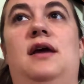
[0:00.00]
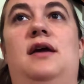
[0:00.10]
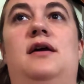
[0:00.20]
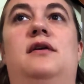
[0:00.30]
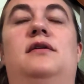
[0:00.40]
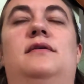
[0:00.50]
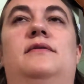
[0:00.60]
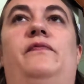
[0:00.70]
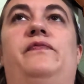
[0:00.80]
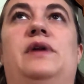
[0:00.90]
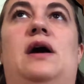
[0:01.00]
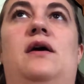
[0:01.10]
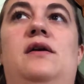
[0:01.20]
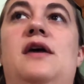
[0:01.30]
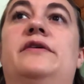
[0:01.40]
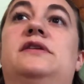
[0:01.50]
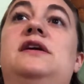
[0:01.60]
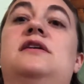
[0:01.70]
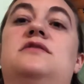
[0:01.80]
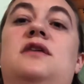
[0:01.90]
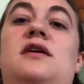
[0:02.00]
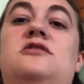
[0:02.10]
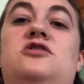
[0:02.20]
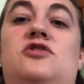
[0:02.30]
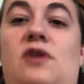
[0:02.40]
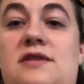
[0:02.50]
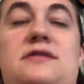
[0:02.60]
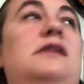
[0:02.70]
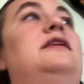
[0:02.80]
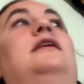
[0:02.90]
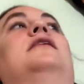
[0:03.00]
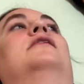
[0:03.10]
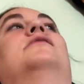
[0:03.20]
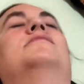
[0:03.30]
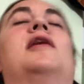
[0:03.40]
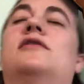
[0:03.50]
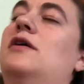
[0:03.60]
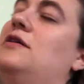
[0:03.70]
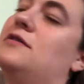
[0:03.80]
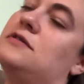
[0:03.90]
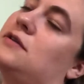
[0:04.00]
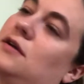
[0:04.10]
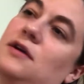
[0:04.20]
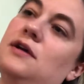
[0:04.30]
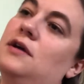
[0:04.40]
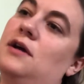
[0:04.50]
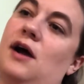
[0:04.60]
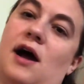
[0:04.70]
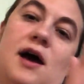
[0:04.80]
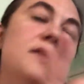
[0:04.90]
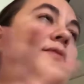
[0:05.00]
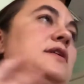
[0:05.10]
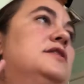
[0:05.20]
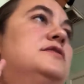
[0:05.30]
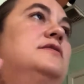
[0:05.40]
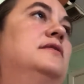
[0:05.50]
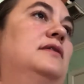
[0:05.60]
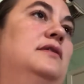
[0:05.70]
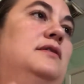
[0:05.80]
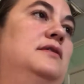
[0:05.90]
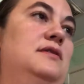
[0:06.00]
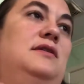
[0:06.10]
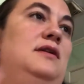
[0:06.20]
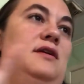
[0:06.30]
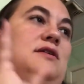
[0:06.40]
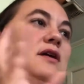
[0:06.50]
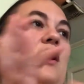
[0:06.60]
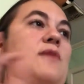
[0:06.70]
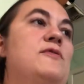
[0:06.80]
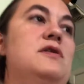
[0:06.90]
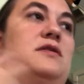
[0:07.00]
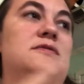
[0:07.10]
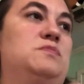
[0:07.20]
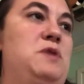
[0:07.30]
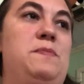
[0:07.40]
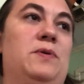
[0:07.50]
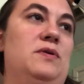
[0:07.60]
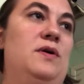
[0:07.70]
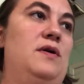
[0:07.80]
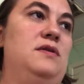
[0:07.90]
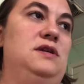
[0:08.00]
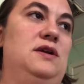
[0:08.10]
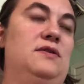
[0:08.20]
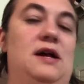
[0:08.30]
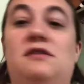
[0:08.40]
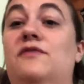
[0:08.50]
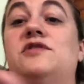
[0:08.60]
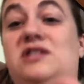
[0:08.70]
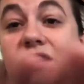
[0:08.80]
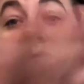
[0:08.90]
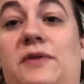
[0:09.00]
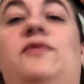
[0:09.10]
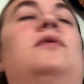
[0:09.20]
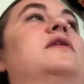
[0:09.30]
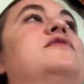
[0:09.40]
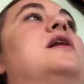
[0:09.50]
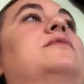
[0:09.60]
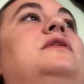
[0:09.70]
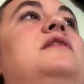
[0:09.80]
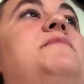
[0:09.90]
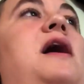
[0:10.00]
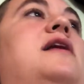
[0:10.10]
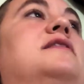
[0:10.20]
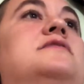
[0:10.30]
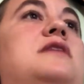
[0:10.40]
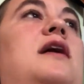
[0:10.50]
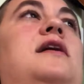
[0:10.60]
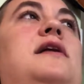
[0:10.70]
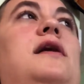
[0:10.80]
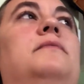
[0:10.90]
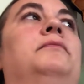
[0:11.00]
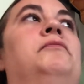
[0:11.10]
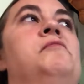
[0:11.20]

And another thing is not stress eating. Oh my goodness. I would, I'm one of those people, like I've said before, I've got really bad anxiety.